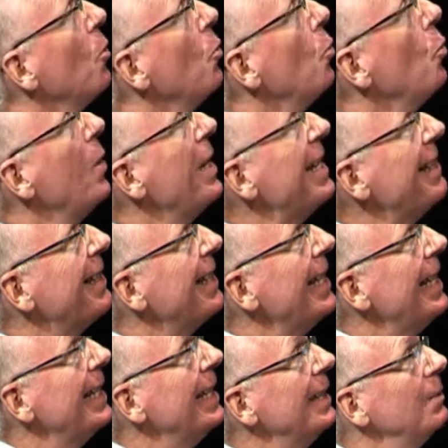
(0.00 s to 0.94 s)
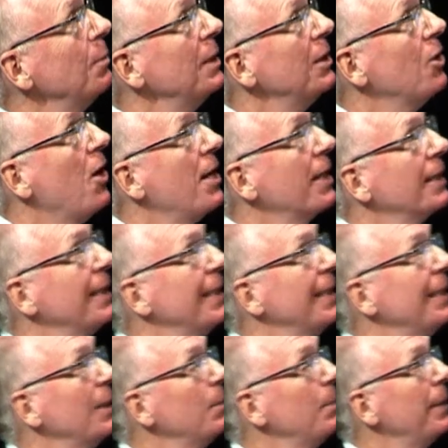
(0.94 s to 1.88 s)
We talked a
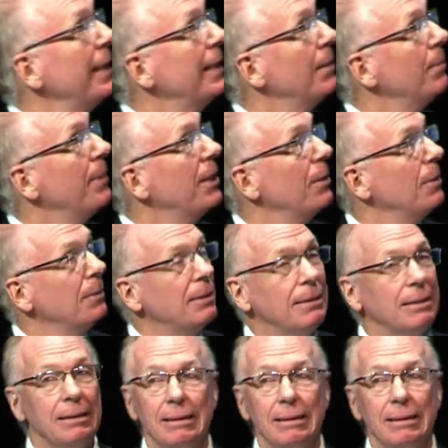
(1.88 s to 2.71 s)
little bit about